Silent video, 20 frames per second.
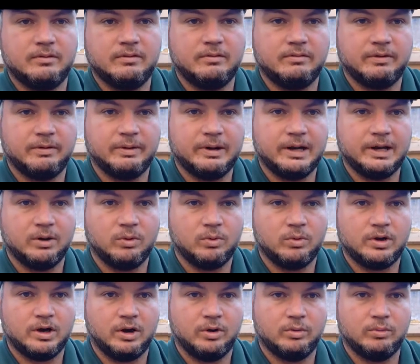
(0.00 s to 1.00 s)
very little
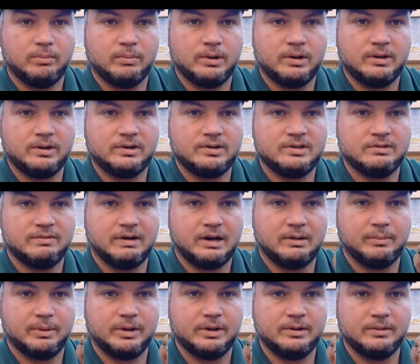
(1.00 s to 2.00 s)
comb
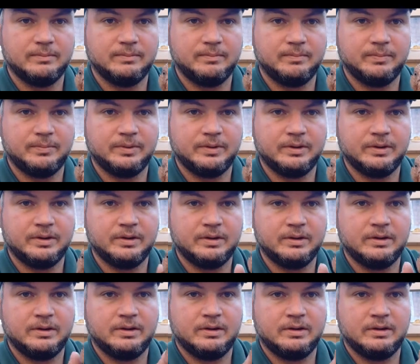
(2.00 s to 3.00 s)
development.
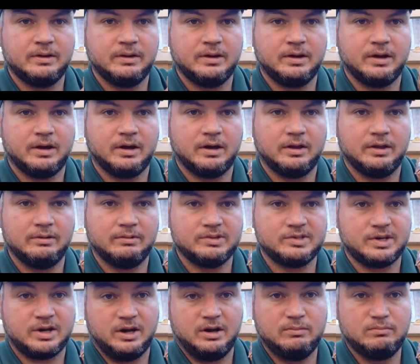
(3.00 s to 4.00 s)
There
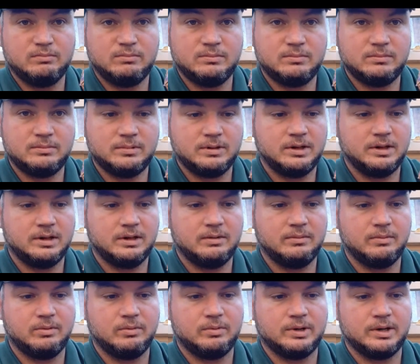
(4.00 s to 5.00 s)
is a comb,
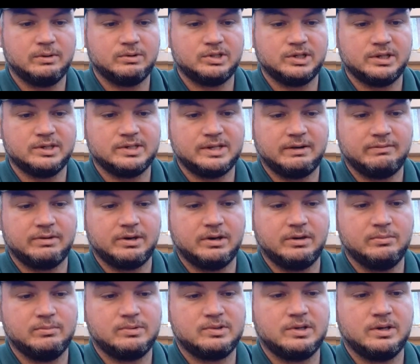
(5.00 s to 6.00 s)
all girl chickens have
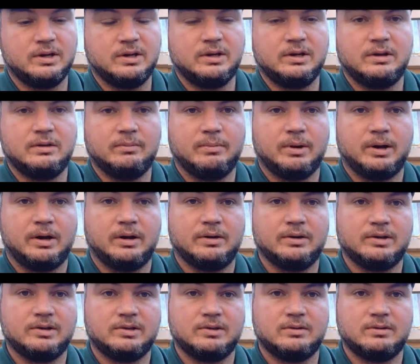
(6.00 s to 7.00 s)
combs, but
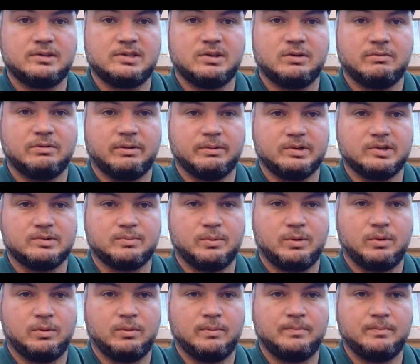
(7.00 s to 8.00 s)
still very small.